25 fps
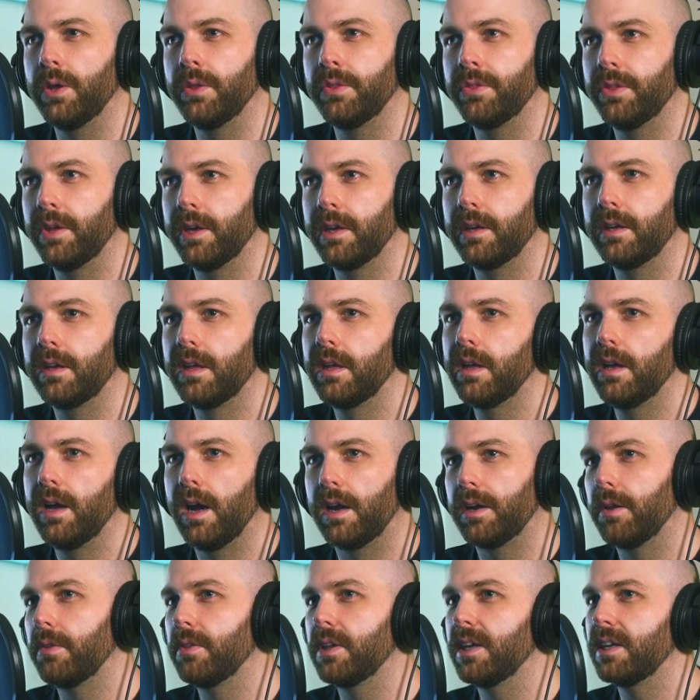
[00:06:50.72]
thing.
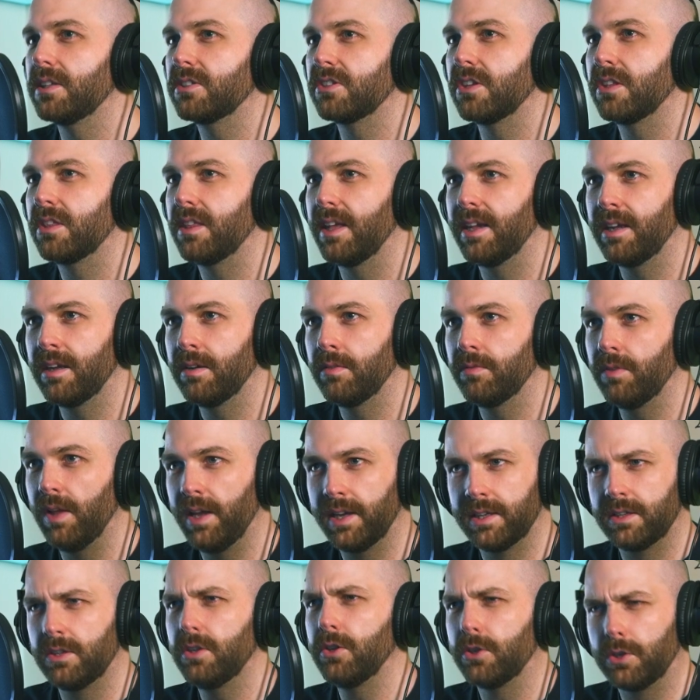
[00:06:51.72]
I don't think it's a thing of
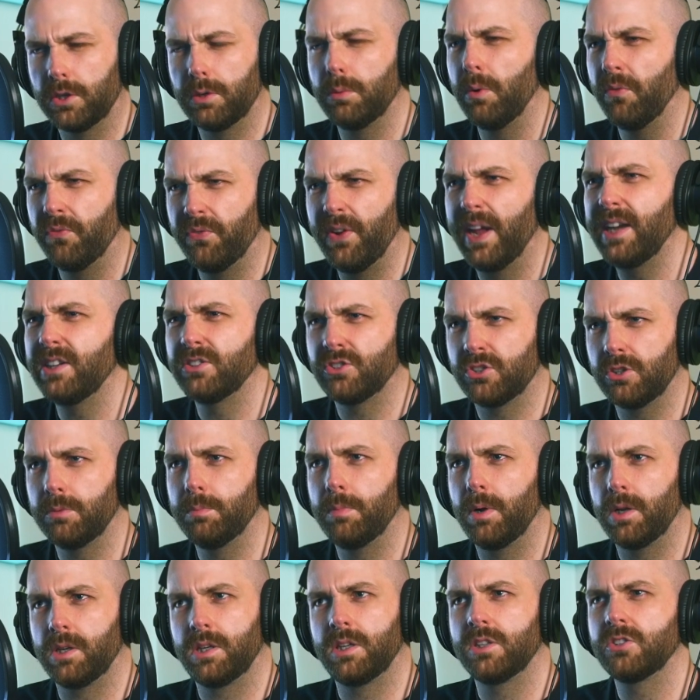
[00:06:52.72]
like, you're going to offend
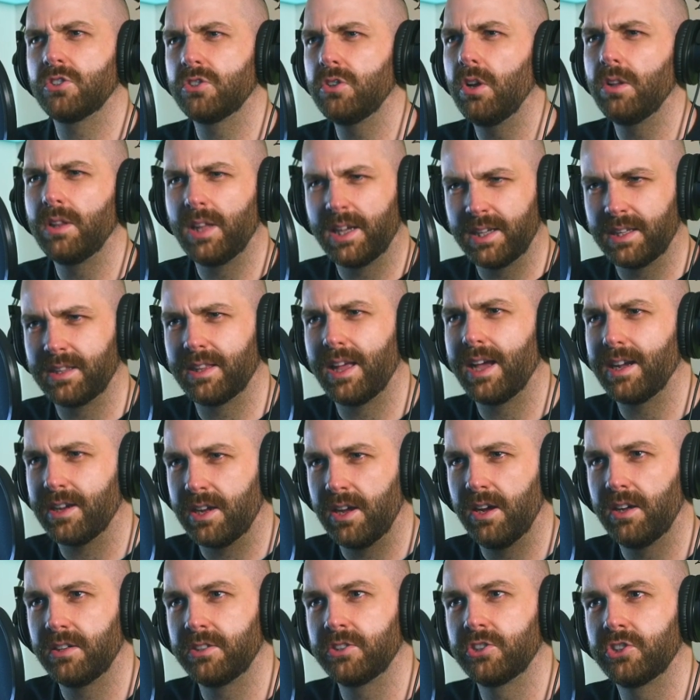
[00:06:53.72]
somebody. It's not like that
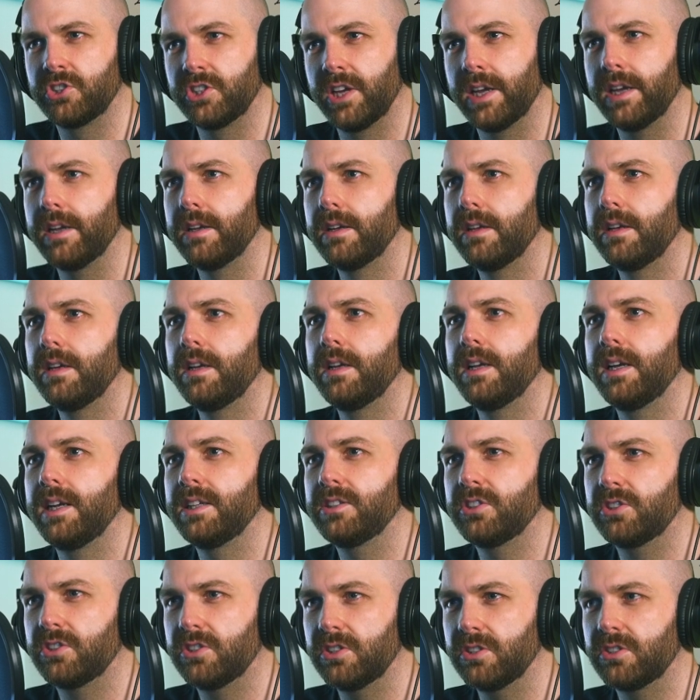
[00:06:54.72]
kind of shit. Yeah.
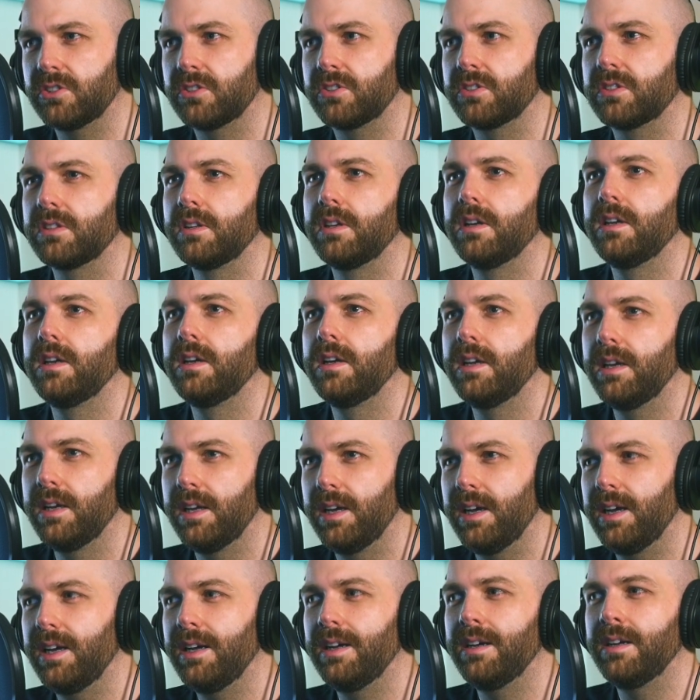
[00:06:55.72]
It's just,
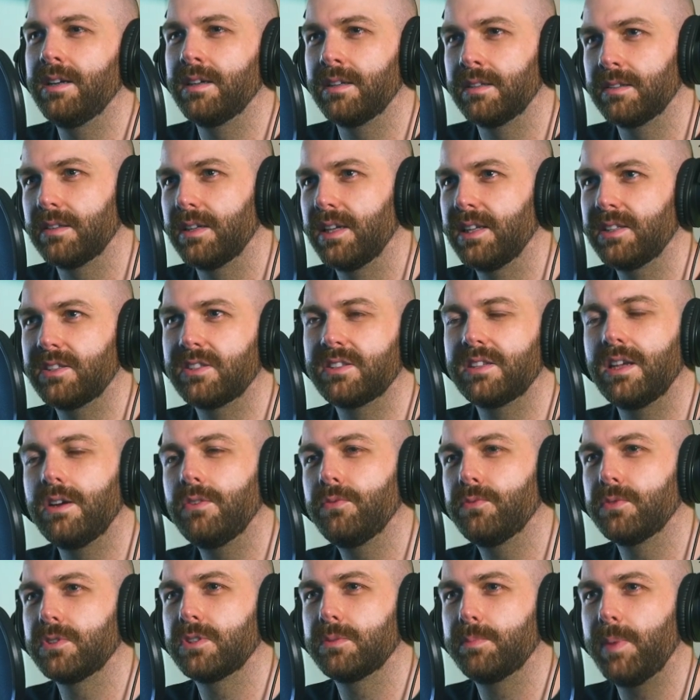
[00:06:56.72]
it's
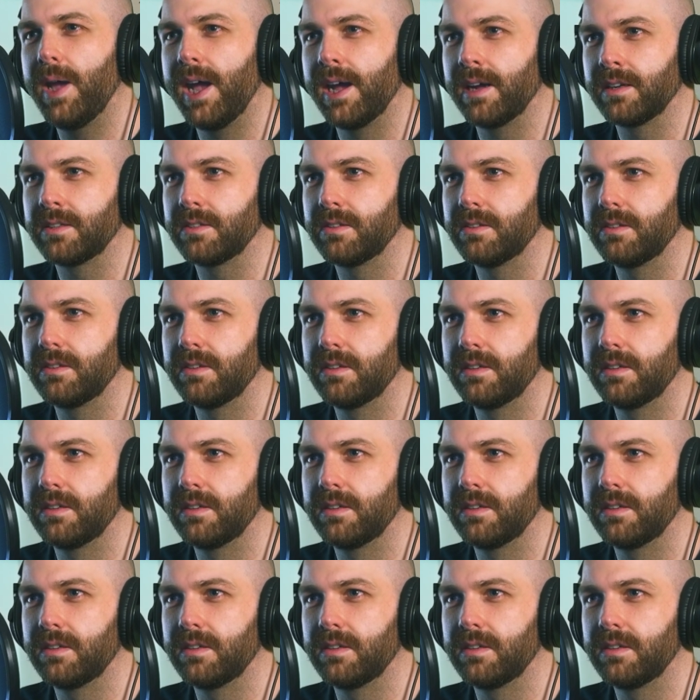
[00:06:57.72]
self-respect.